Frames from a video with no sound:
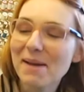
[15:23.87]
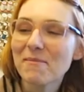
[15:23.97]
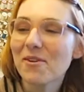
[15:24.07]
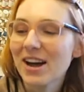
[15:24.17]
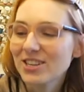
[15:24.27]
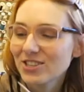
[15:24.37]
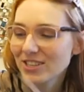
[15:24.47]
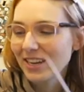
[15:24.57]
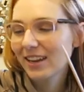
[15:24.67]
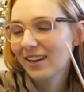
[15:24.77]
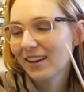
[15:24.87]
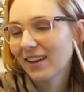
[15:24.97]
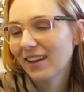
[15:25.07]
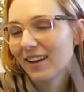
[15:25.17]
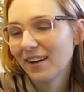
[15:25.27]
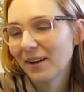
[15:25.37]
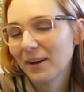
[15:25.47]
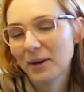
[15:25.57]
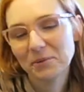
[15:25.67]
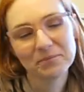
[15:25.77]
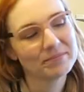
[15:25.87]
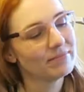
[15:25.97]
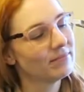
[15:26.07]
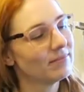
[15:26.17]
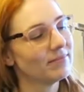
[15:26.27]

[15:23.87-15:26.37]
I'm watching, um,